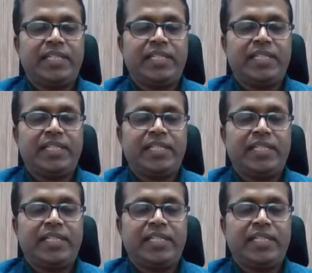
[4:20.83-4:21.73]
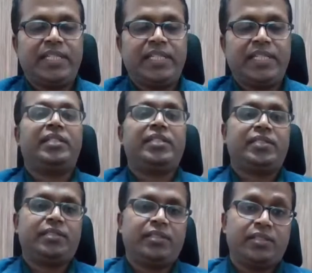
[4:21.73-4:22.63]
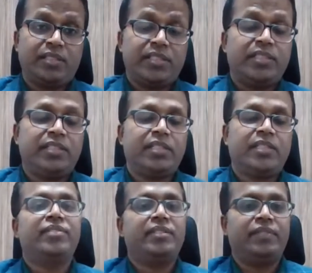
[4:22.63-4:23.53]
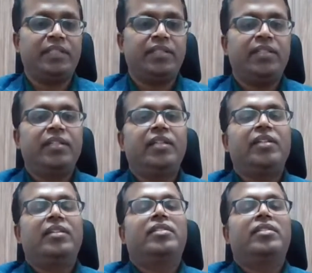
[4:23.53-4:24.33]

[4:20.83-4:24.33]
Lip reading: also in a younger population or young female,